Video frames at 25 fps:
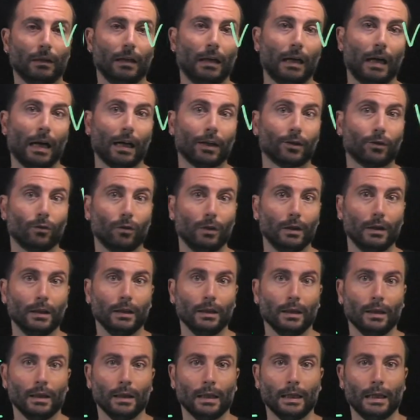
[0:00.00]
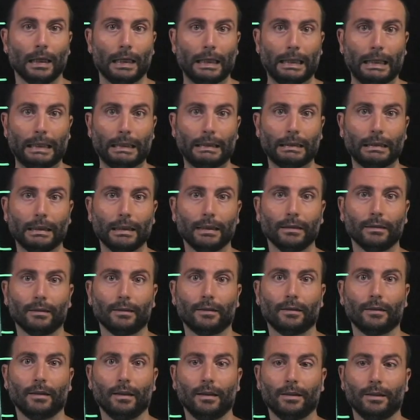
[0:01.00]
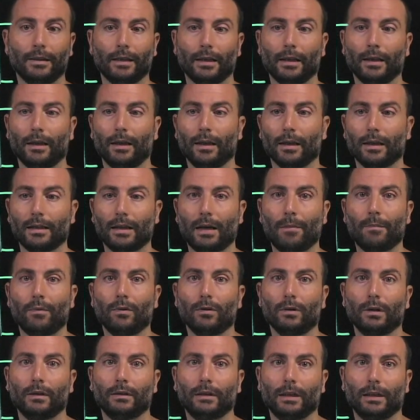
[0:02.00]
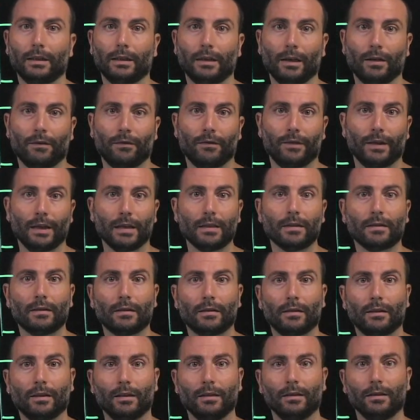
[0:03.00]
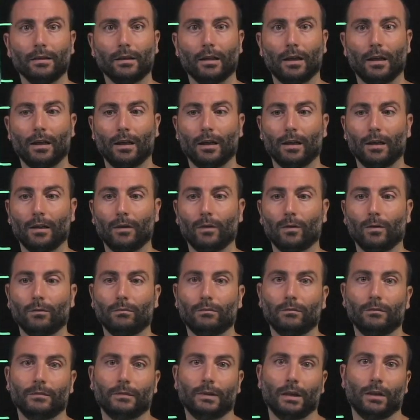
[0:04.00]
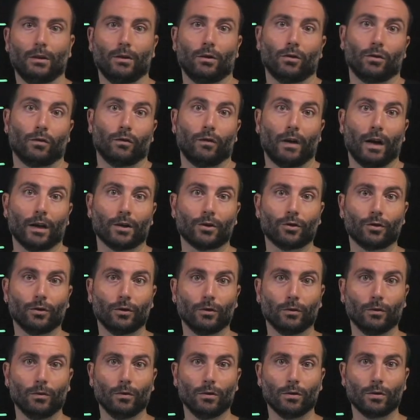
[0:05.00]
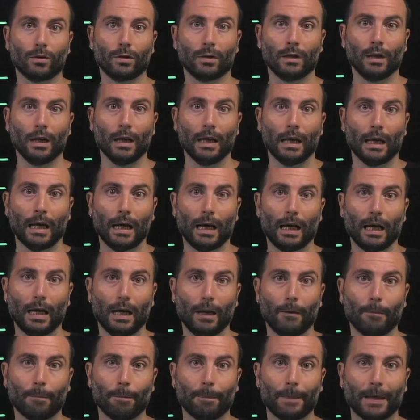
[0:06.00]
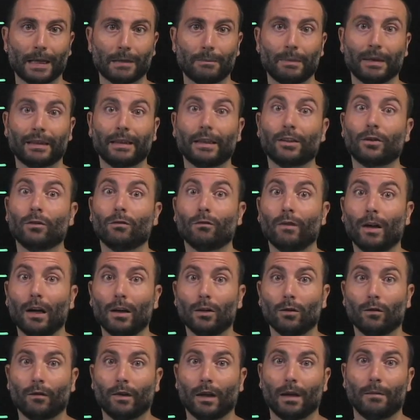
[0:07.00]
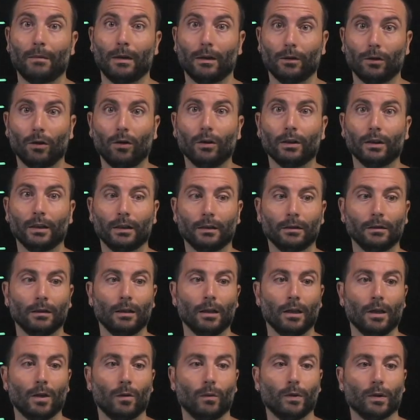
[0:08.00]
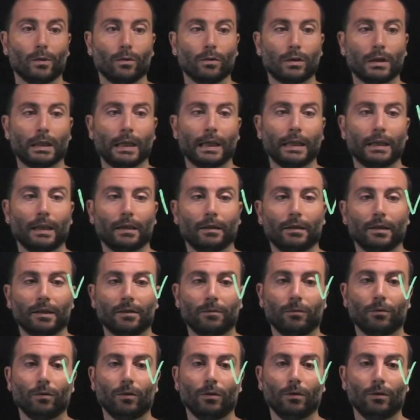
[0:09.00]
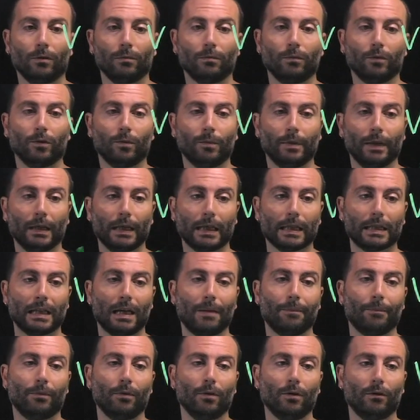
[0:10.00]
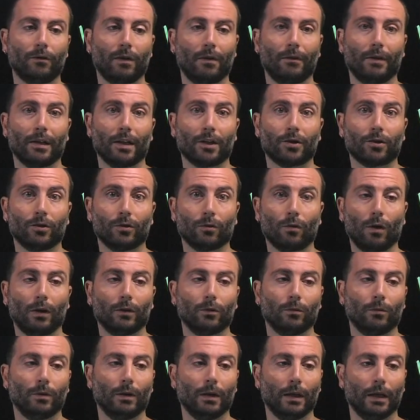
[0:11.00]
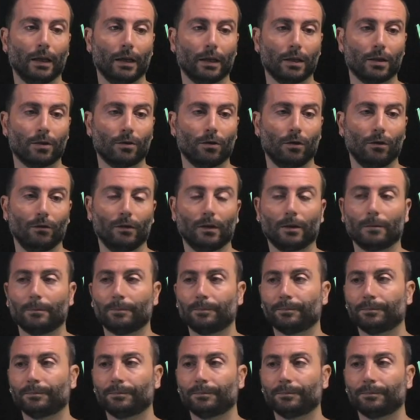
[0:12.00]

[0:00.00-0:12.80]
Actually, indeed, in the example that I gave yesterday, the cost function was the expectation value of Hamiltonian. We could say that this would be an example of a variational quantum eigensolver.